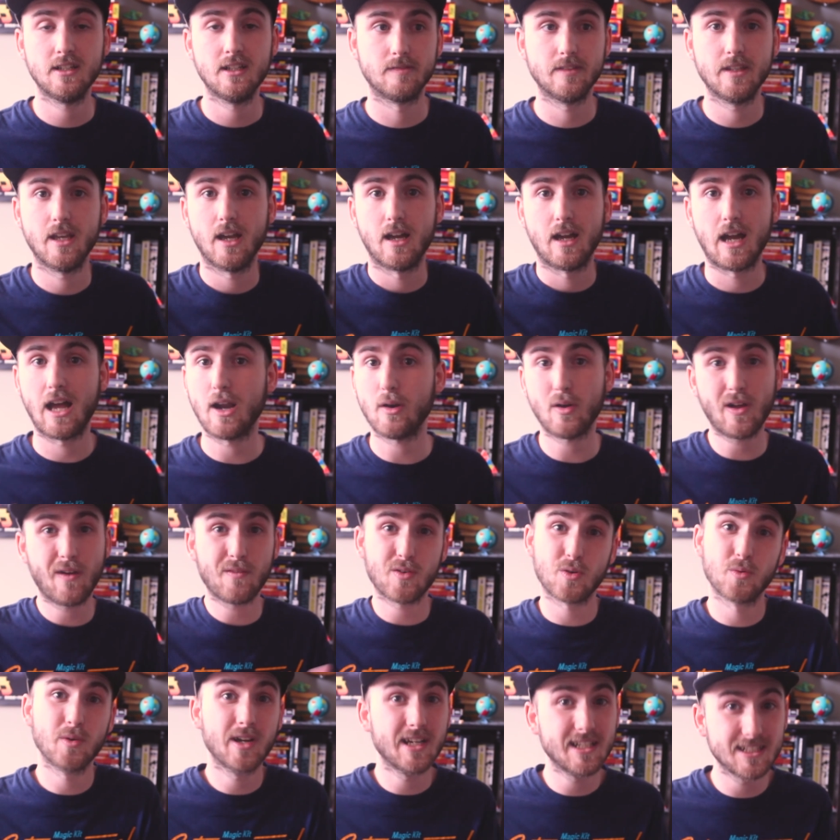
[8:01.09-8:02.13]
Yeah, I don't have
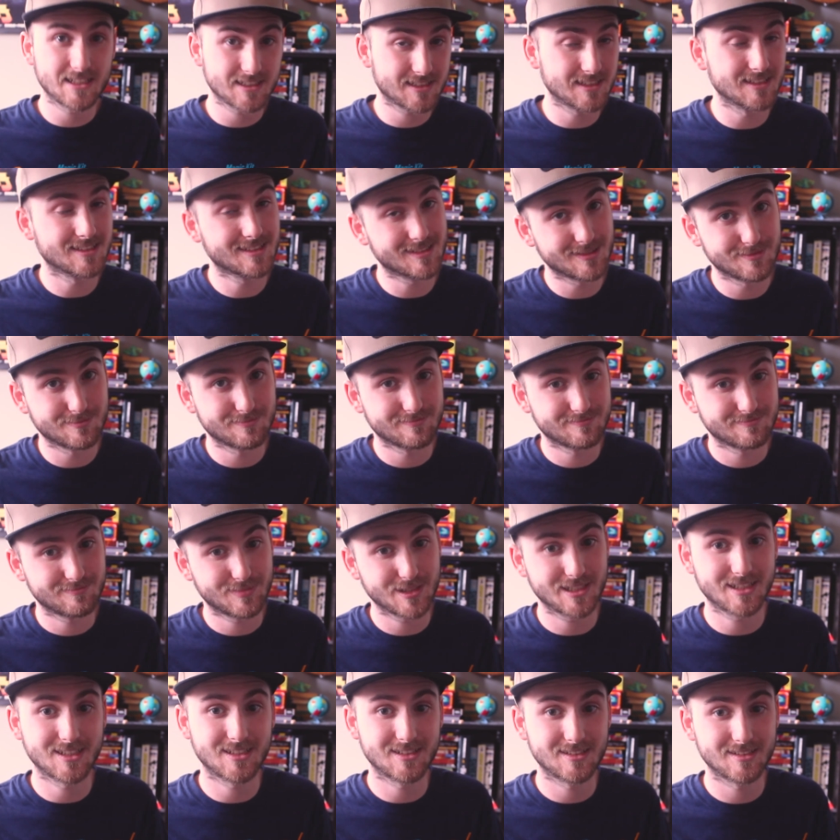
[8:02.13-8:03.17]
a rating system
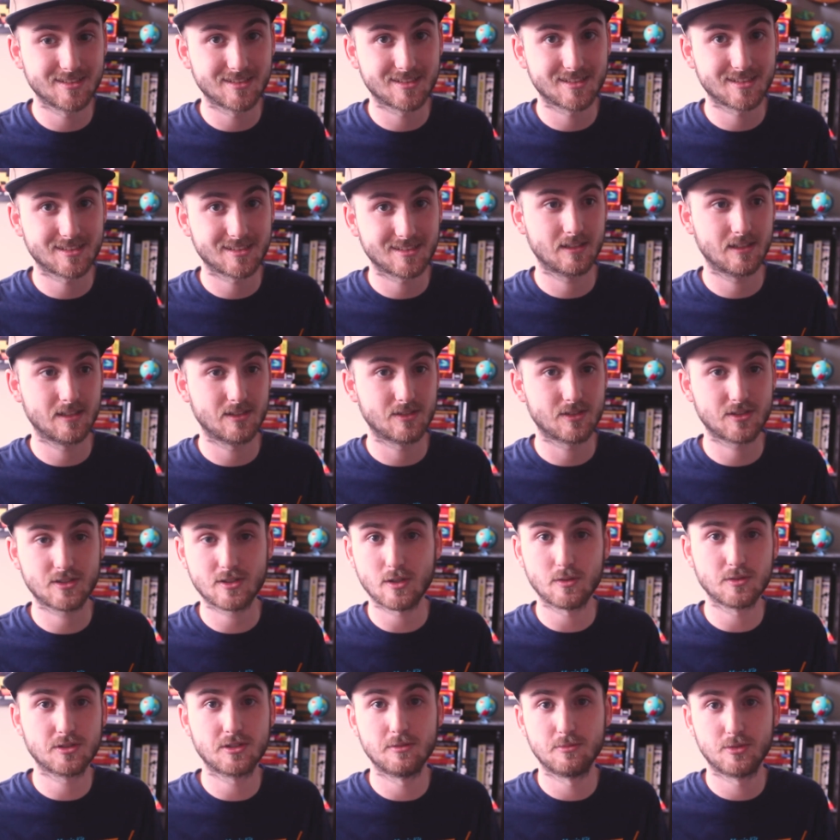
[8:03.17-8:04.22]
because it's
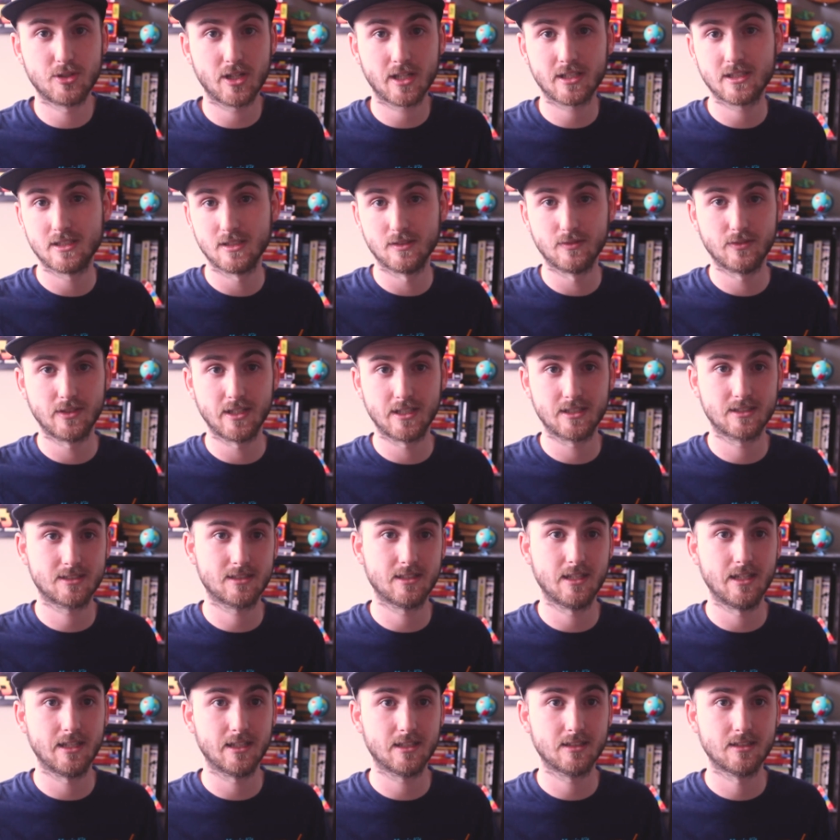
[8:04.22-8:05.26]
so subjective that it's
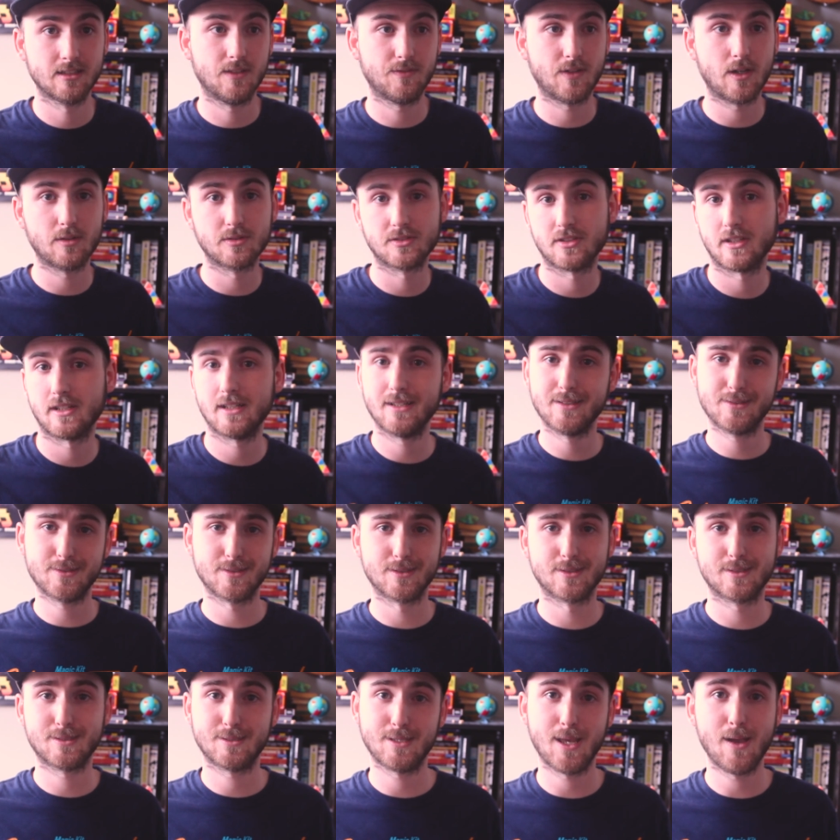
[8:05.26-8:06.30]
like, if I was like, it's
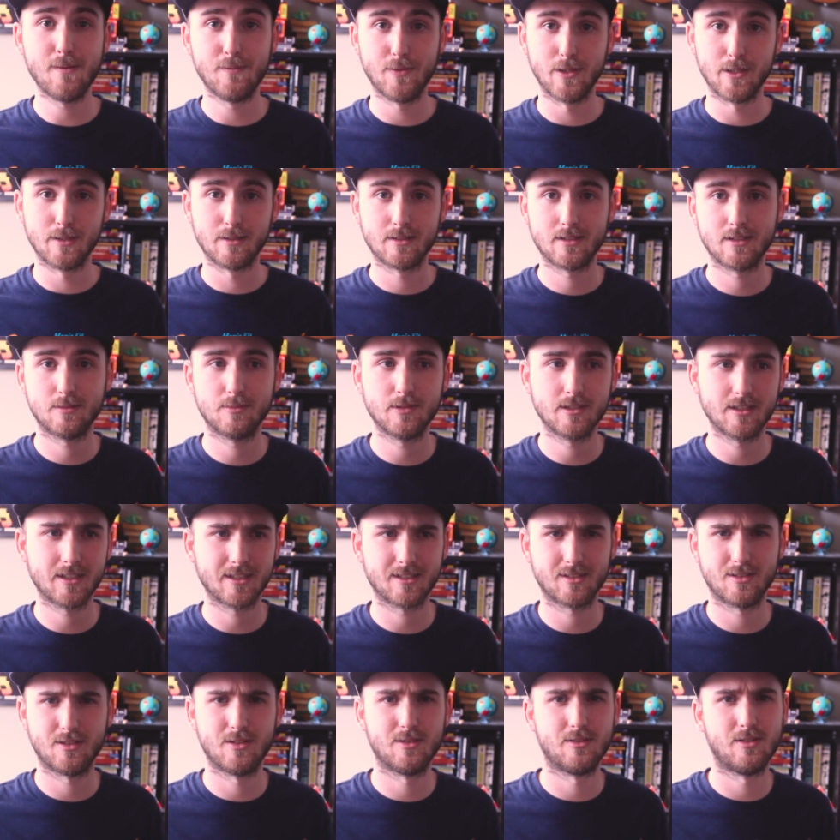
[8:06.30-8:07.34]
a 7, it'd be
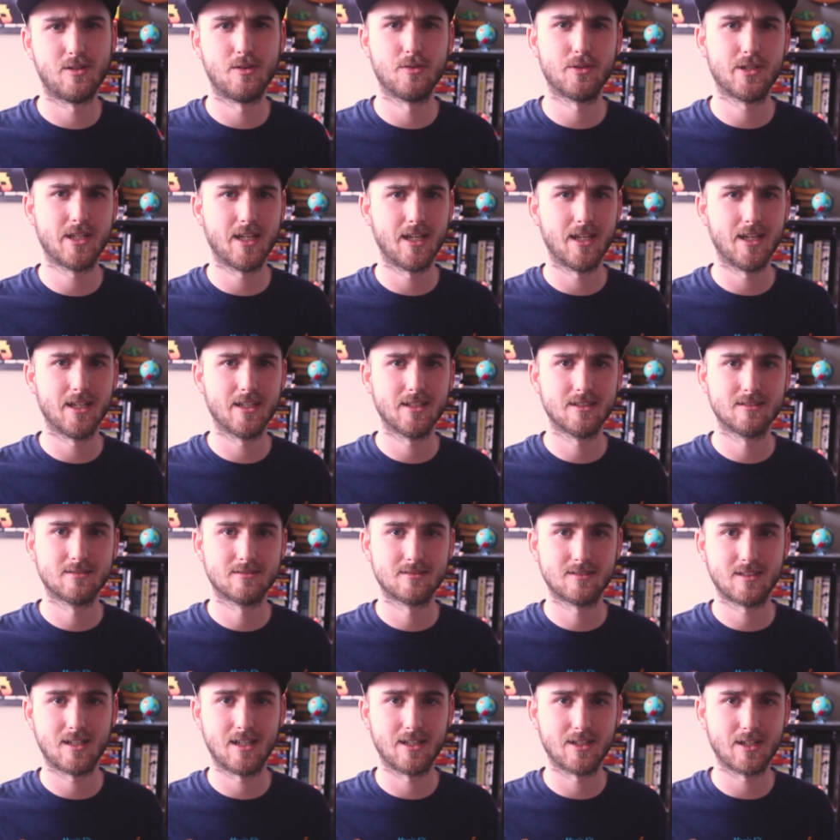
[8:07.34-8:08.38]
like, okay,
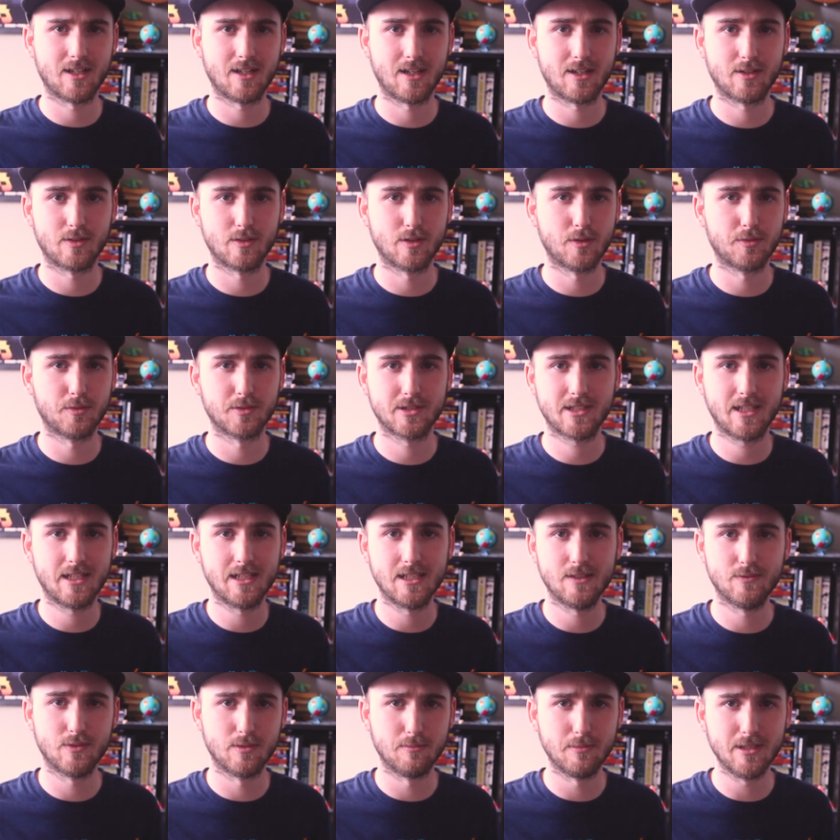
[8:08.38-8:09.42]
I don't know what that
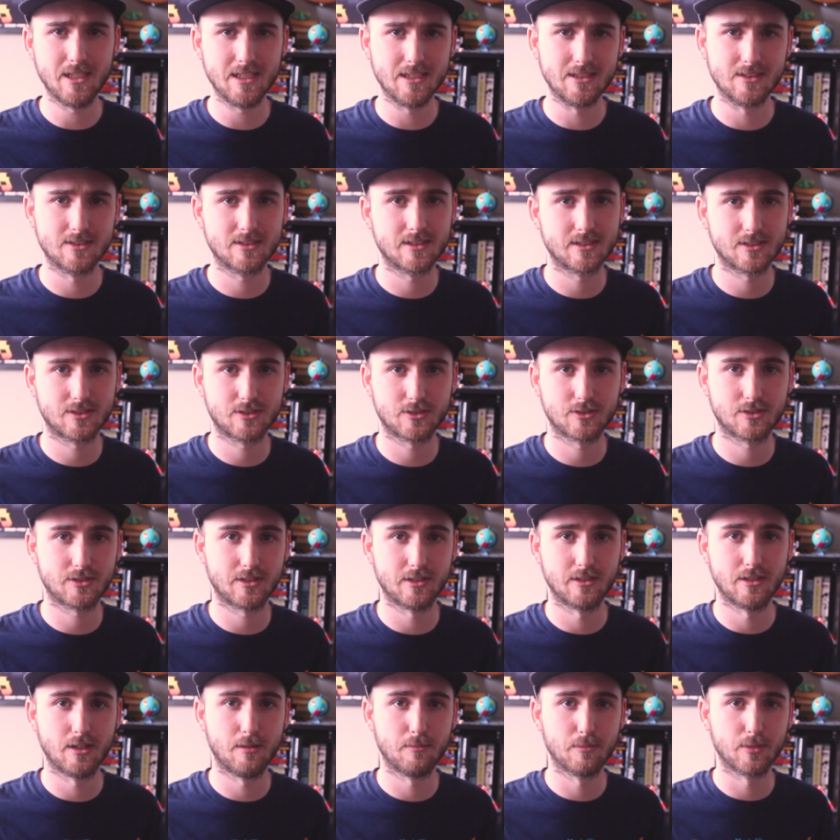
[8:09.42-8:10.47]
even means. That's just a
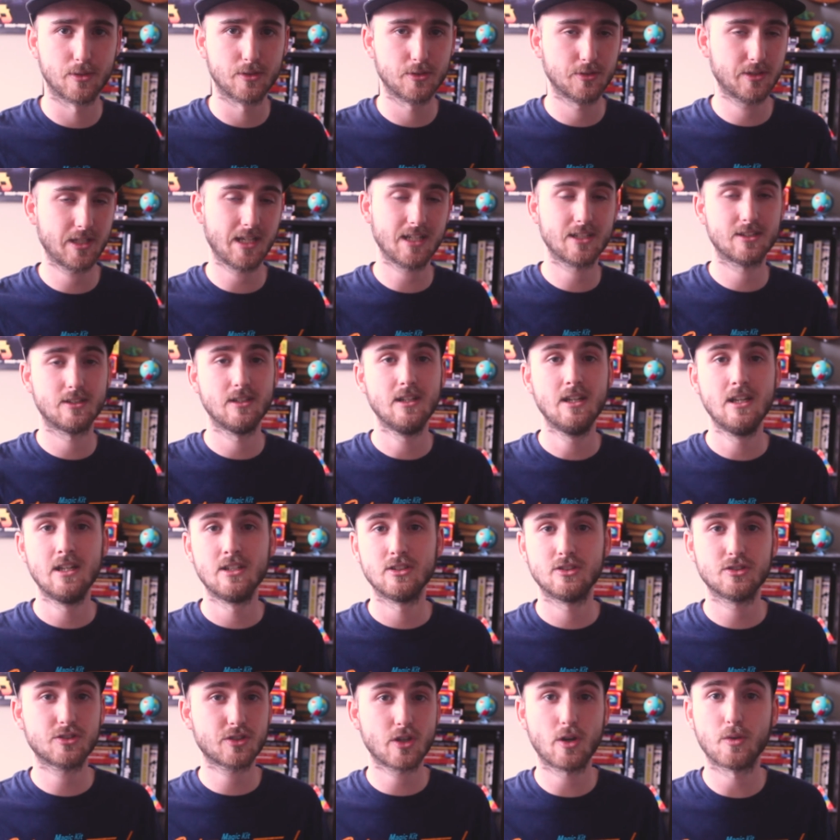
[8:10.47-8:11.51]
number. You kind of
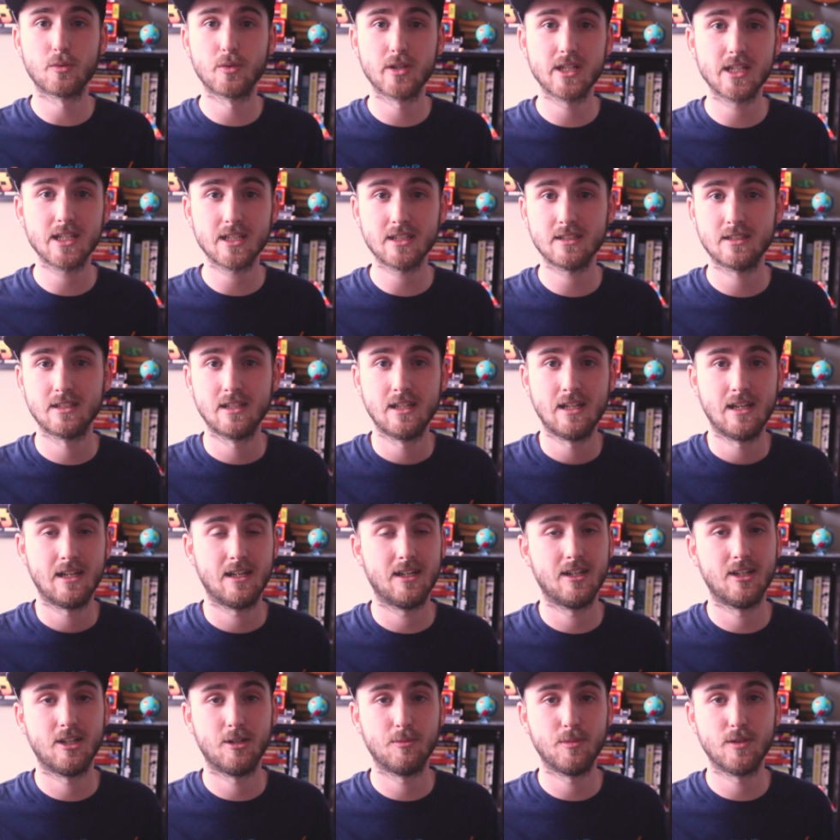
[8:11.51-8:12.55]
just go read it.
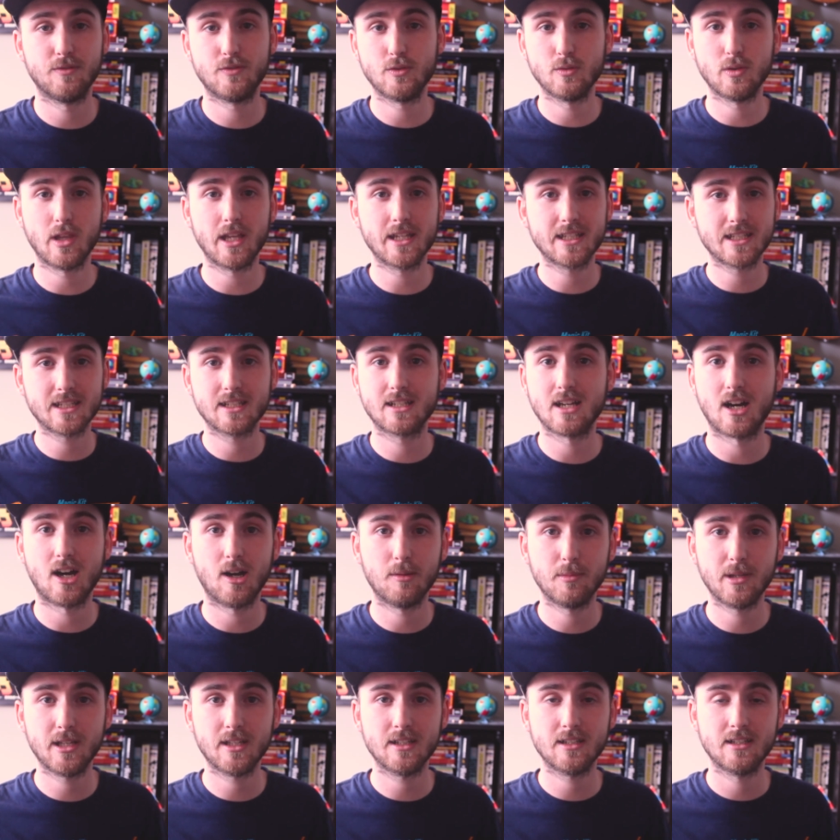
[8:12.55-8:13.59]
If you like it,
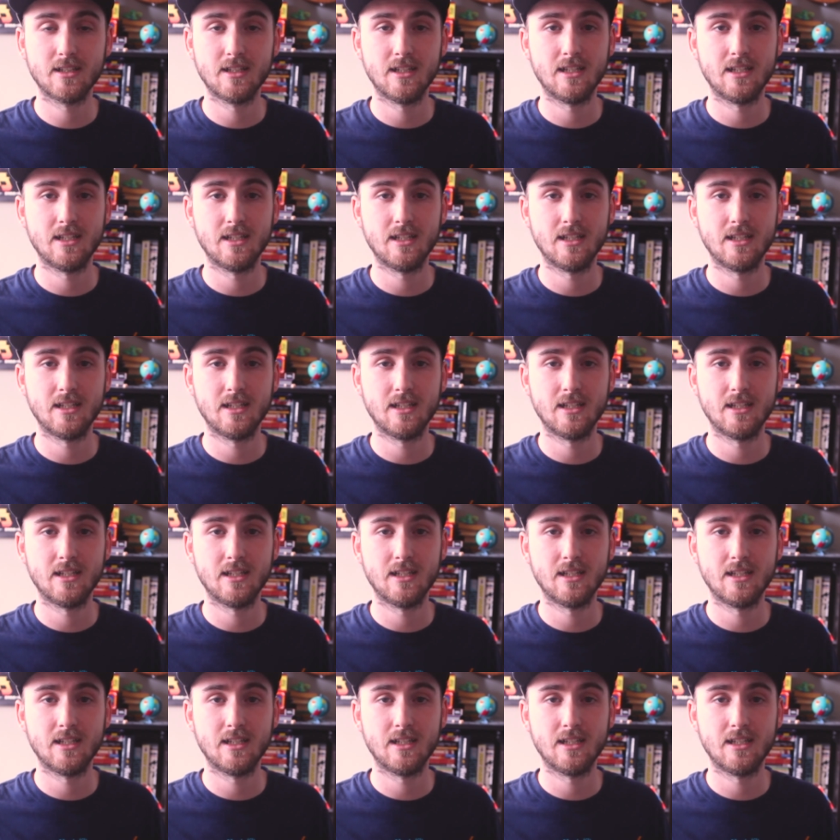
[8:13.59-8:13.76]
comment.